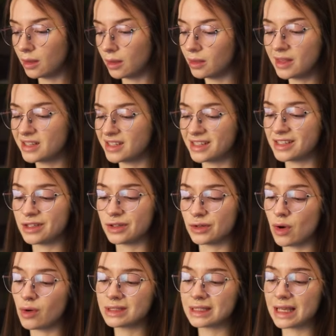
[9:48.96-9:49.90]
This is
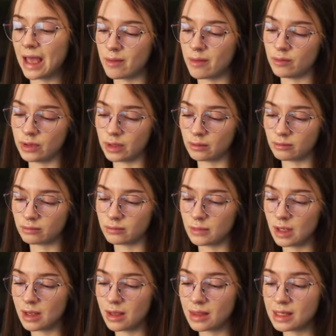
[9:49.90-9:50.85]
not
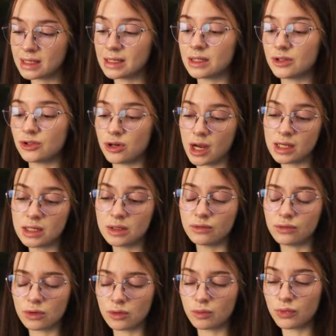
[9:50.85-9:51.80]
gambling. This is trading
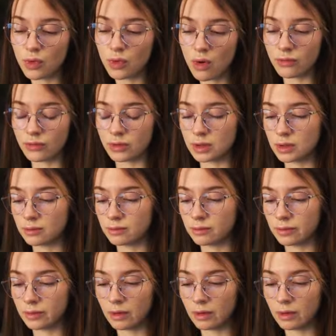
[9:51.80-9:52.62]
for profit.